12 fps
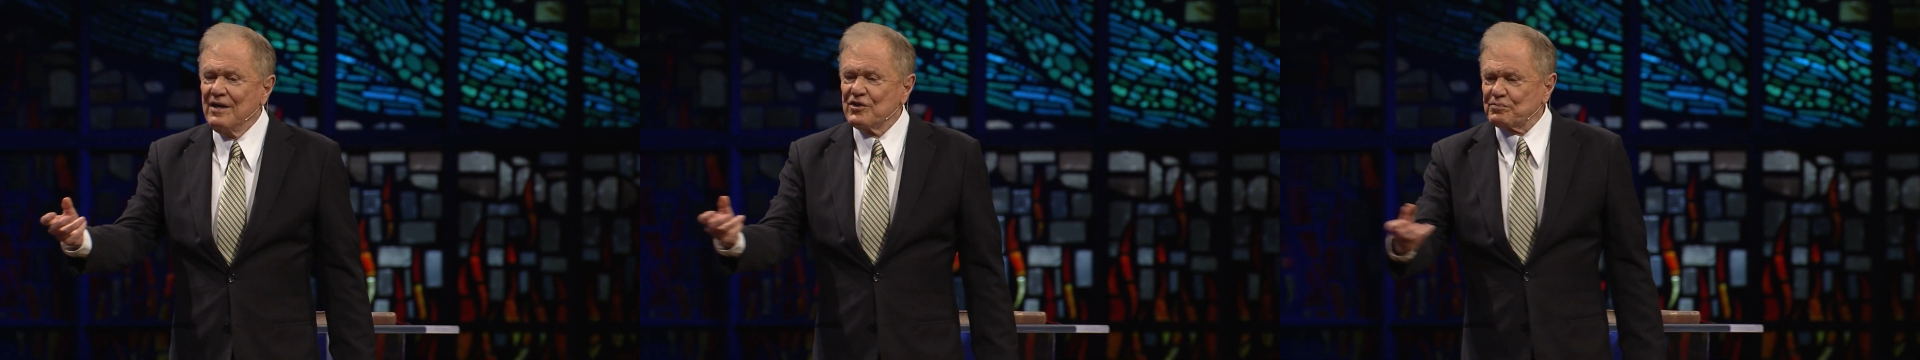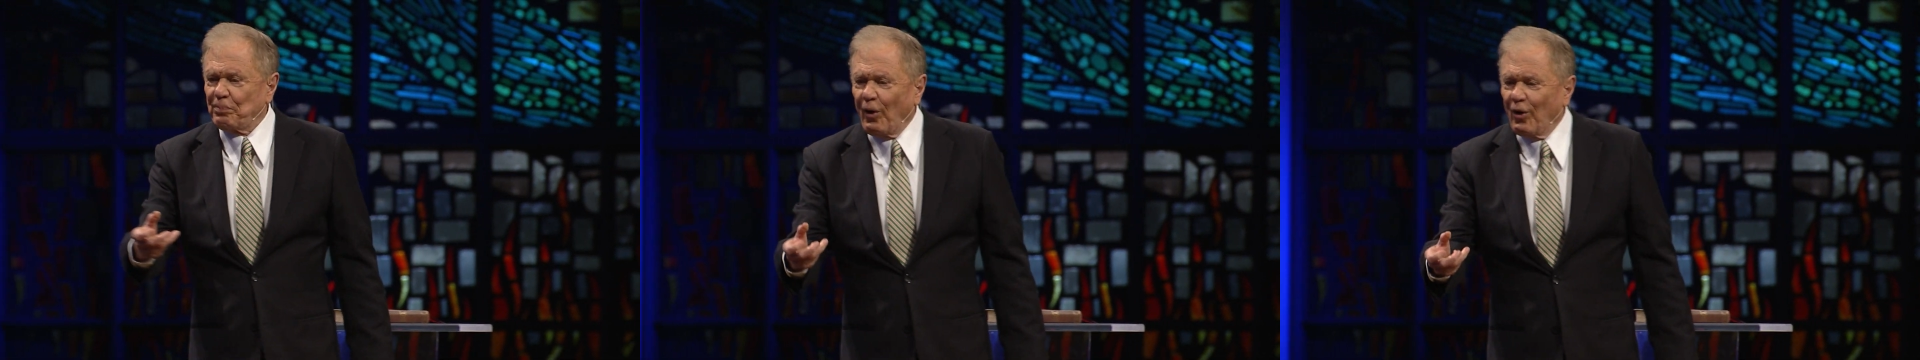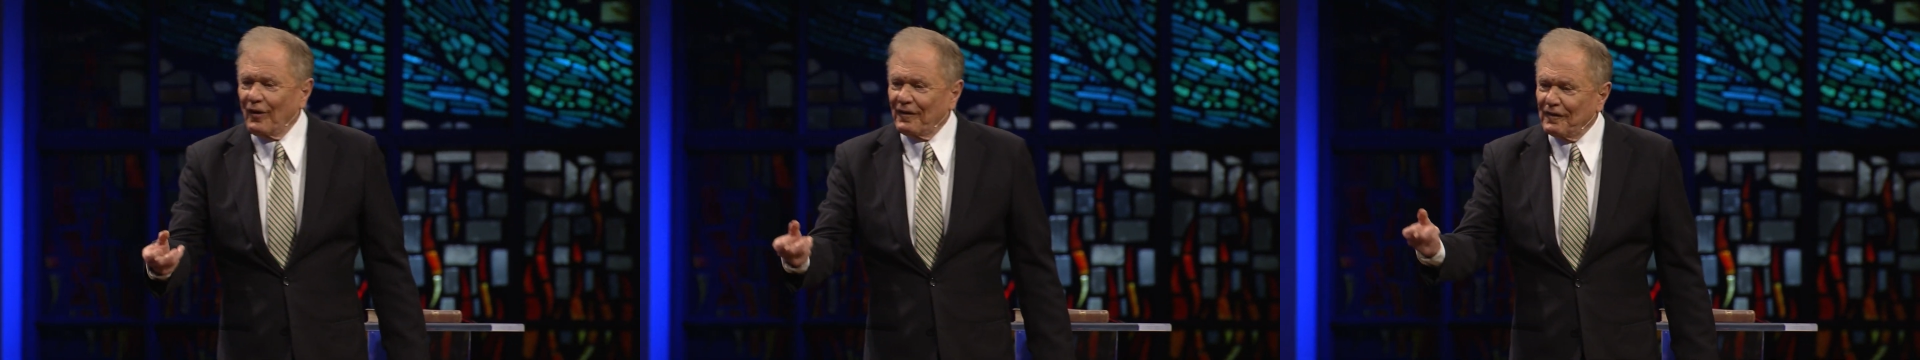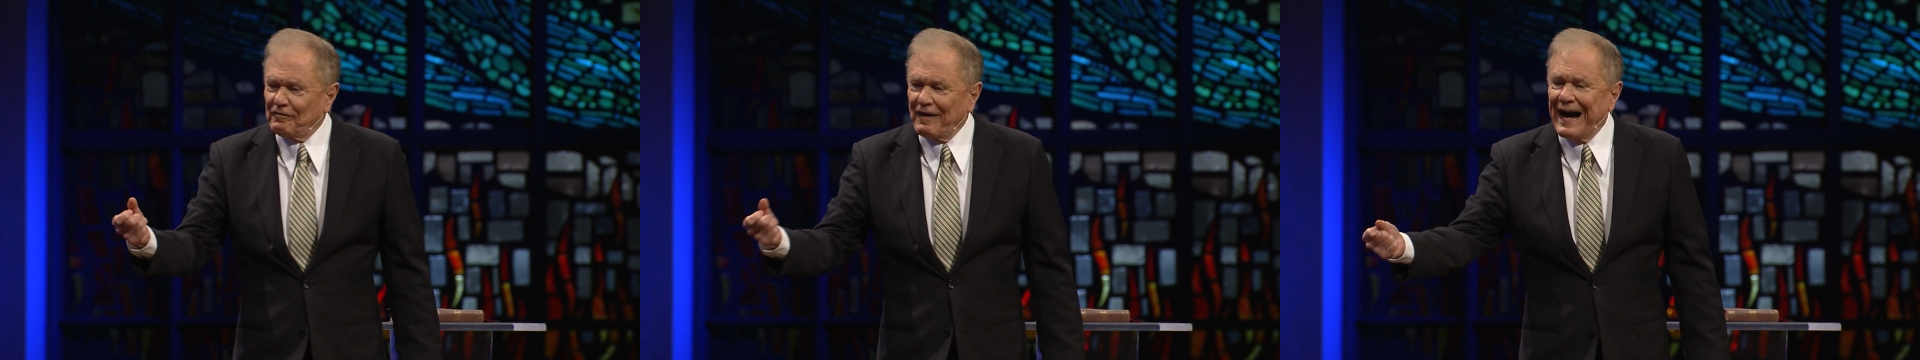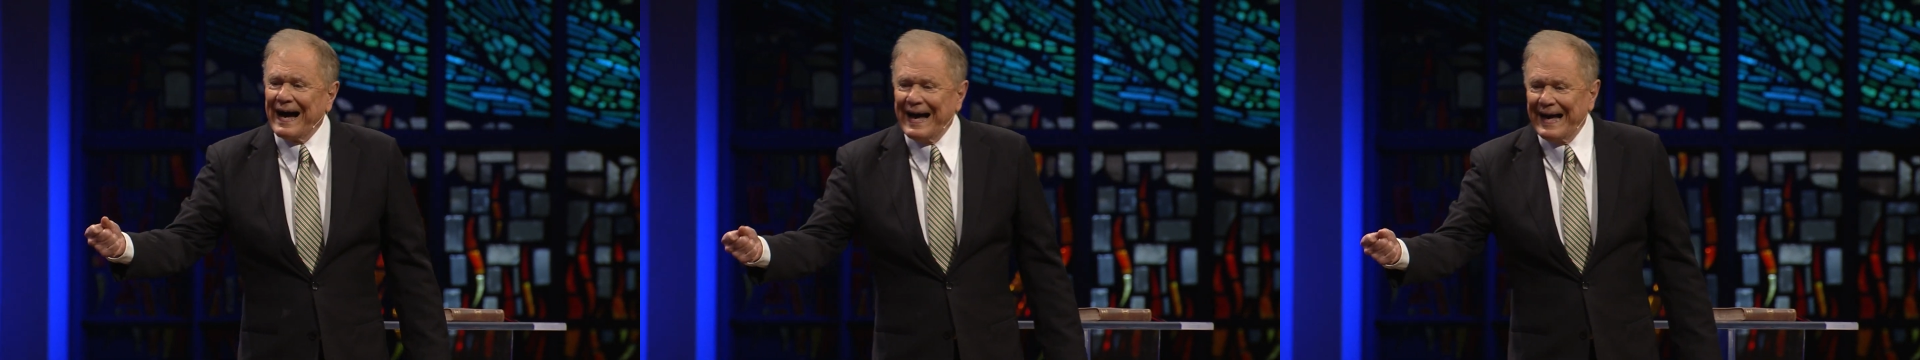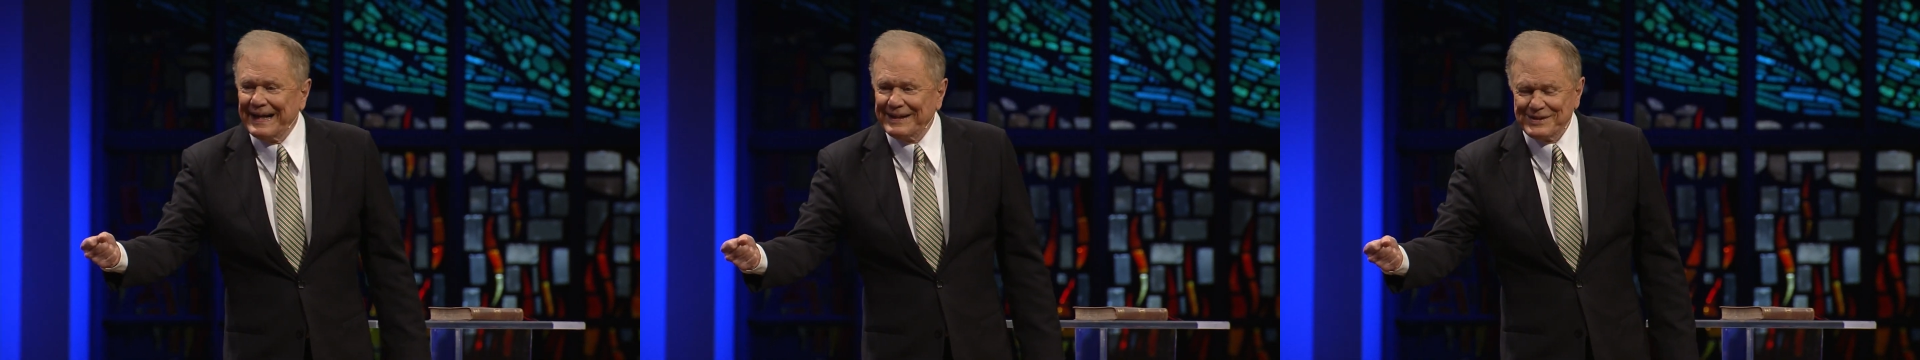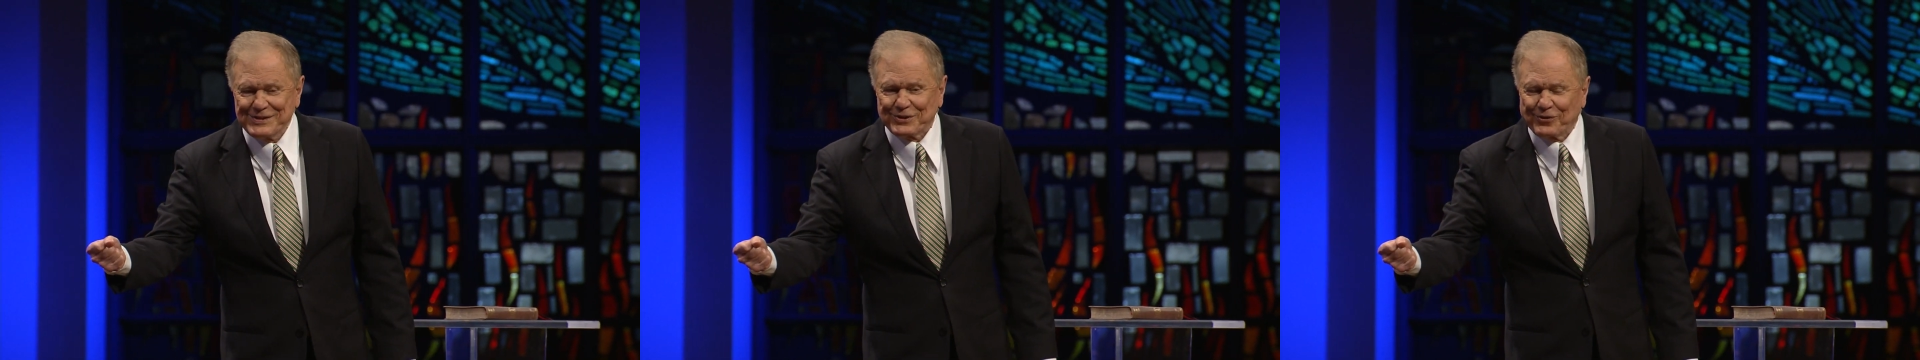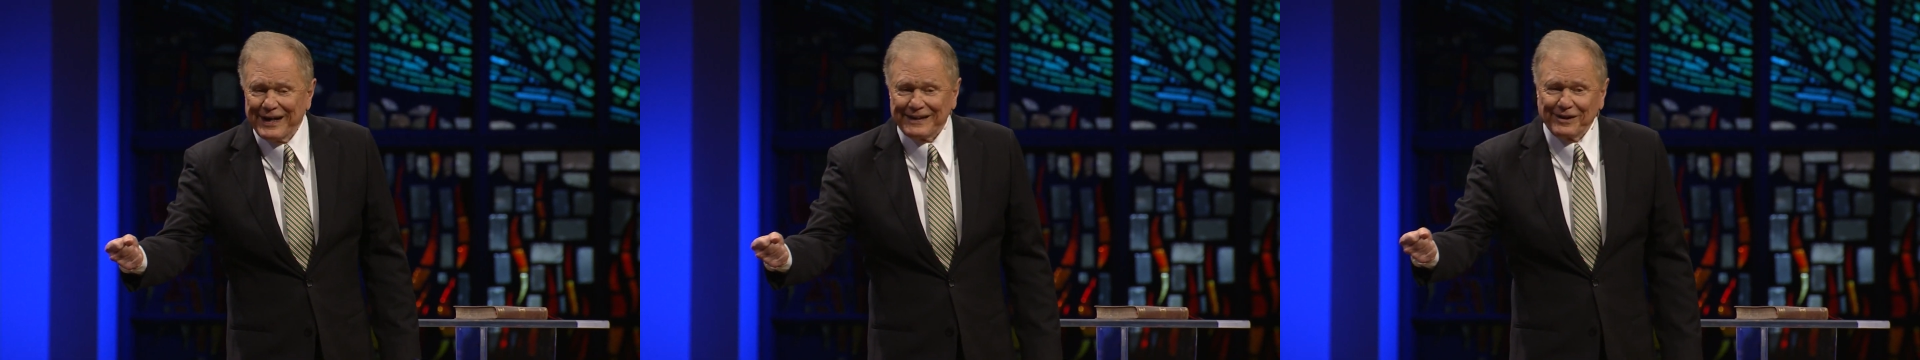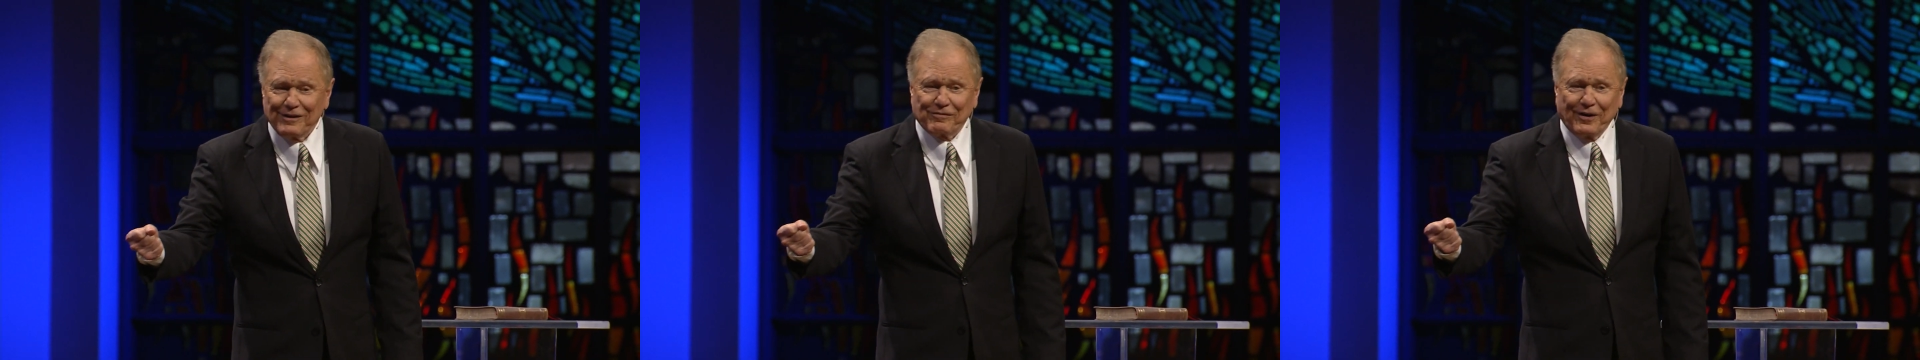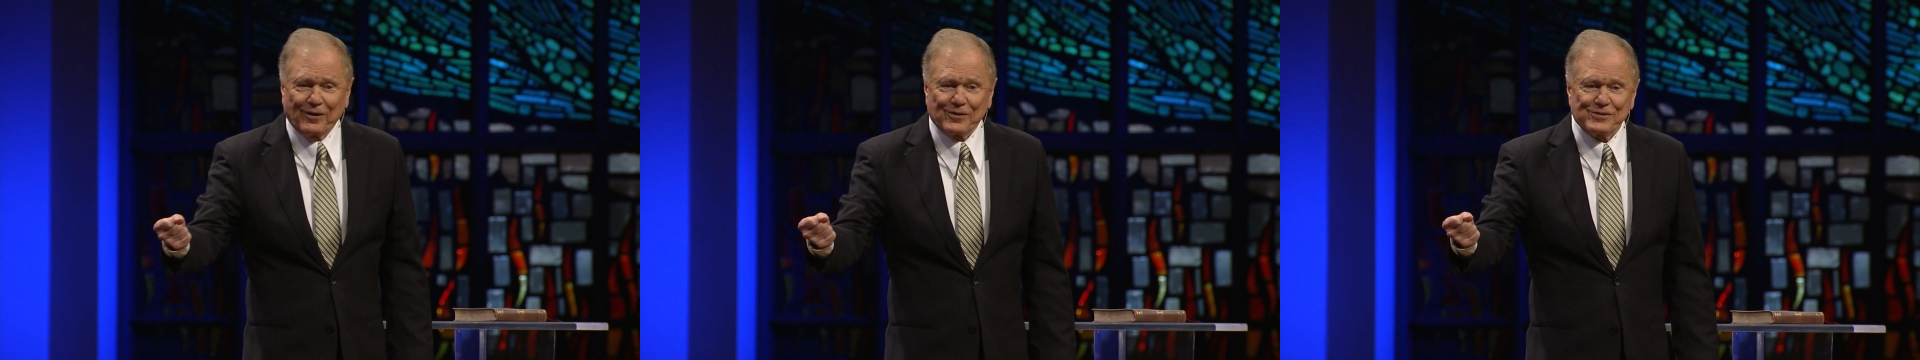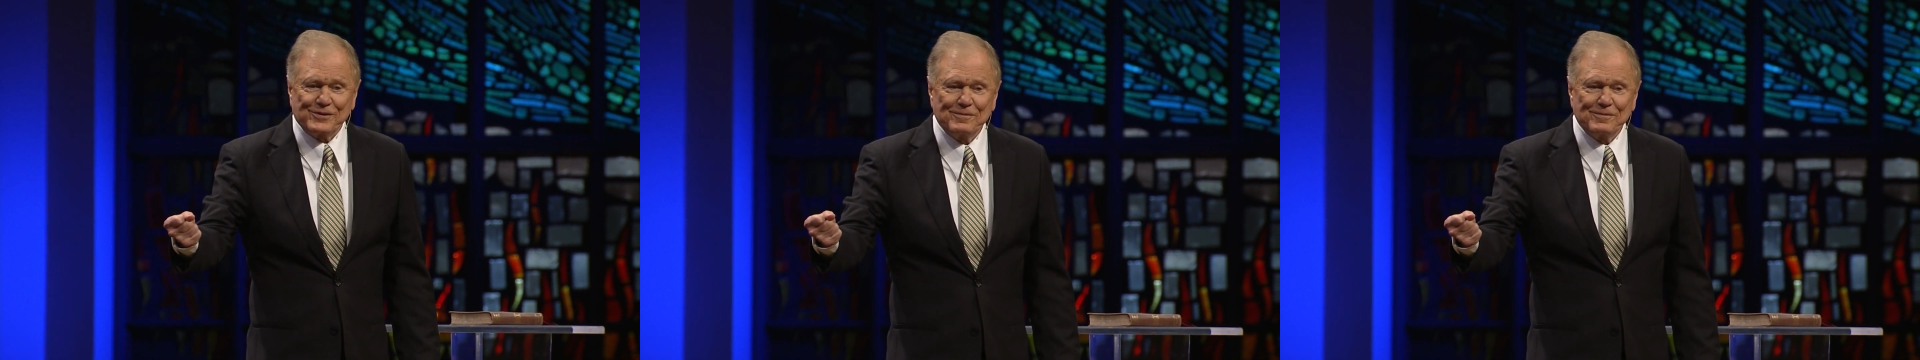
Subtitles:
spoil the vines. Great little verse.